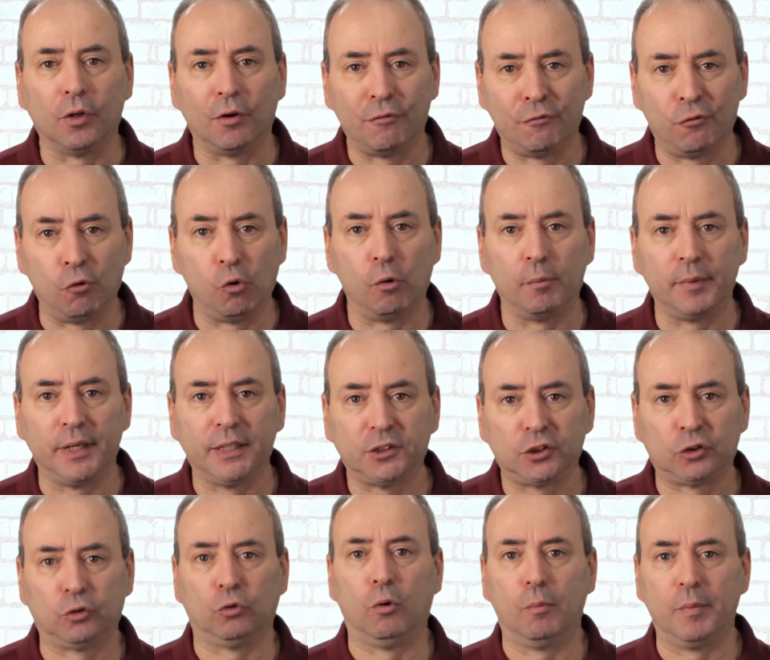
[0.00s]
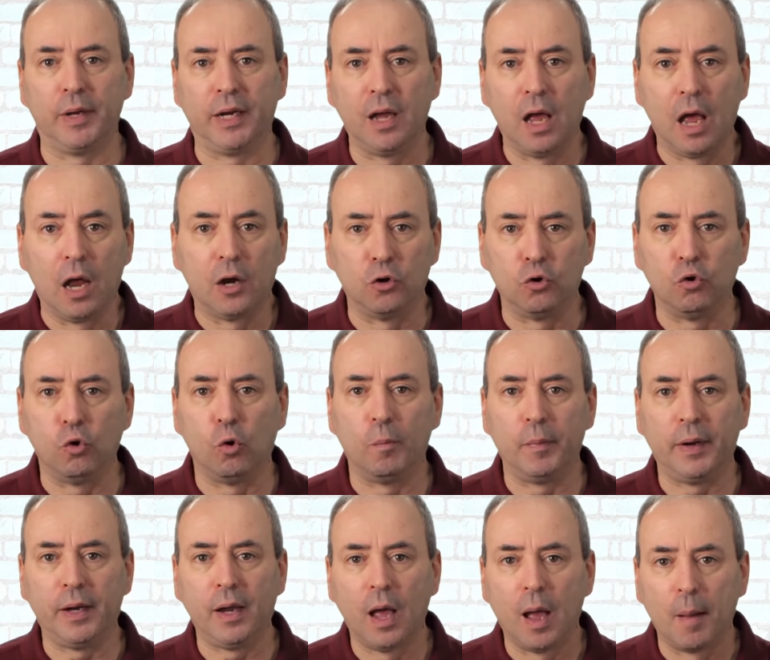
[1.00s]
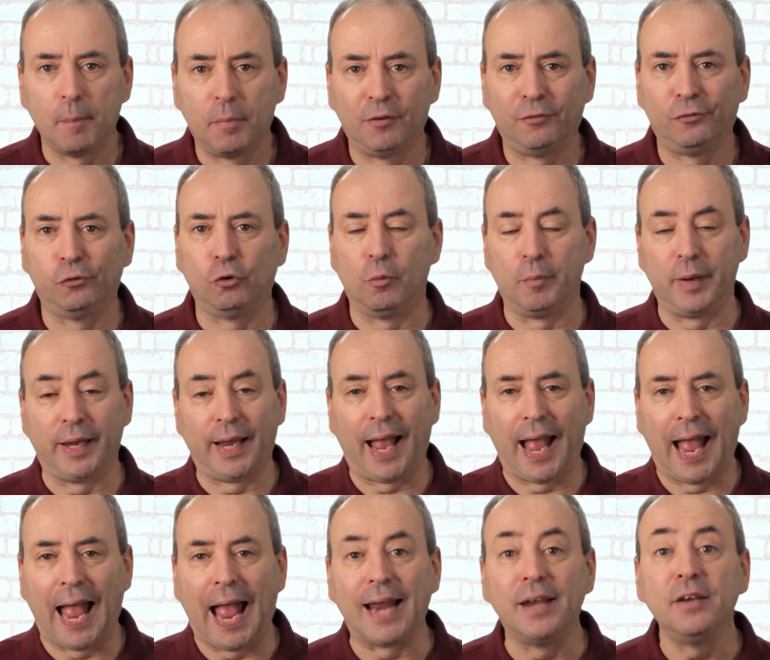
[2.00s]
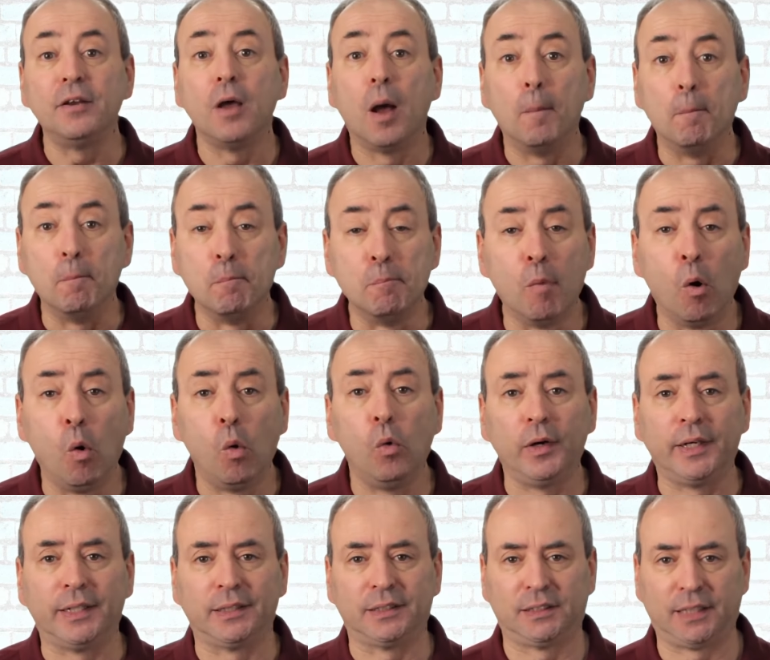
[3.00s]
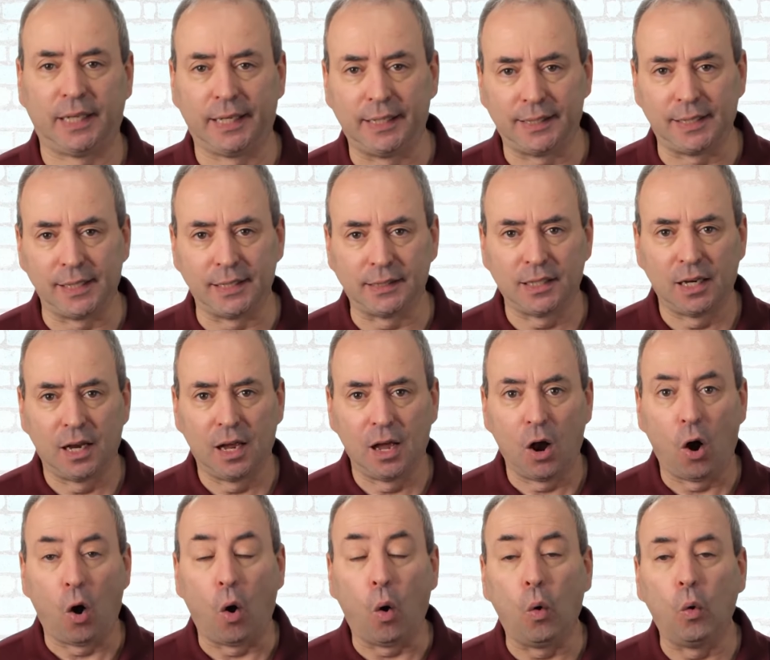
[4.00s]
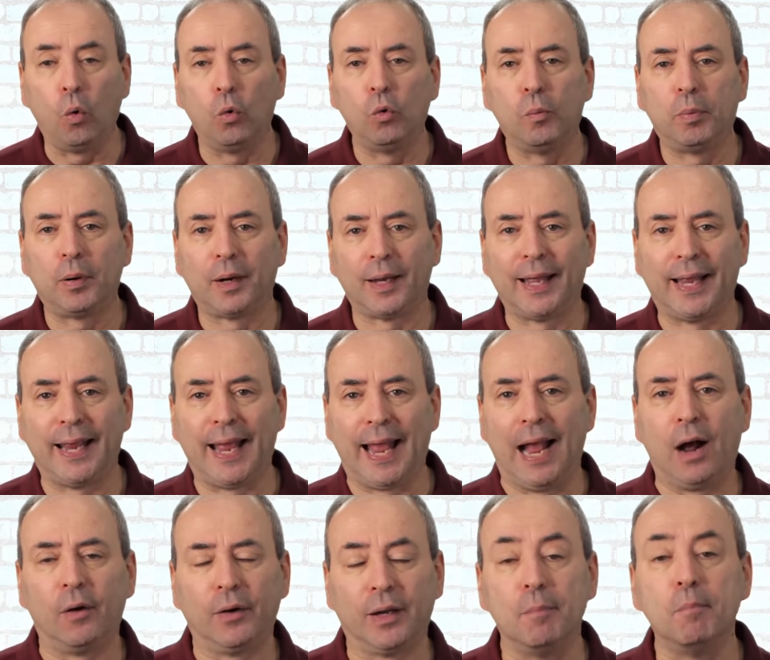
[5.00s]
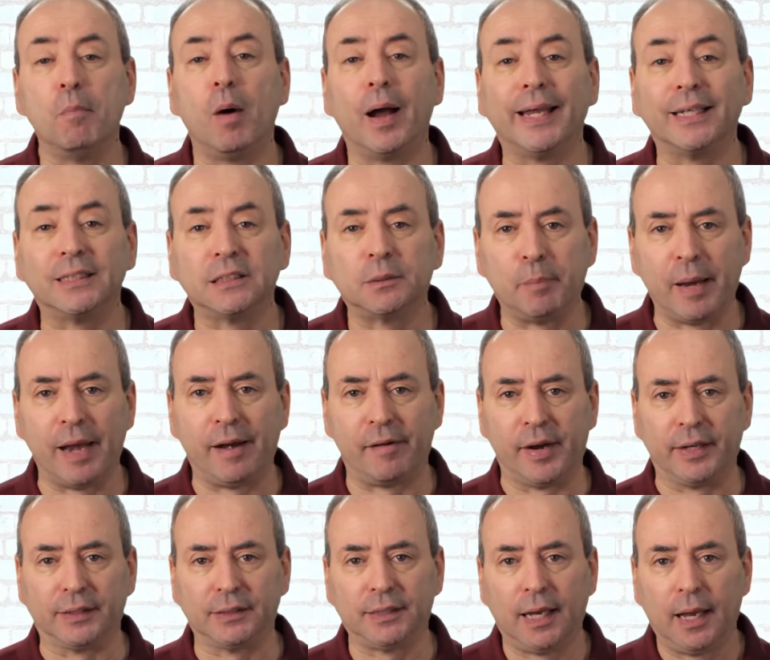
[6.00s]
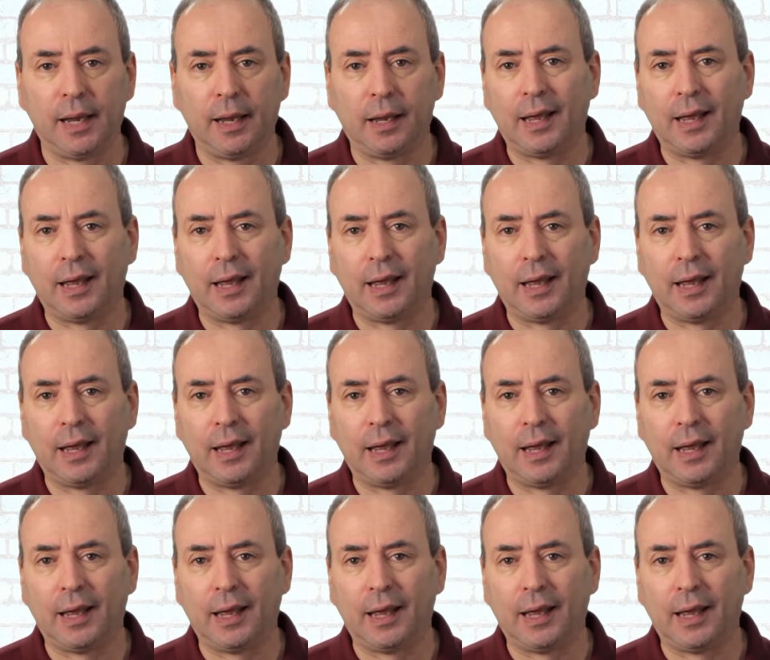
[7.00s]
the forming, storming, norming, performing and mourning stages all play out in my experience.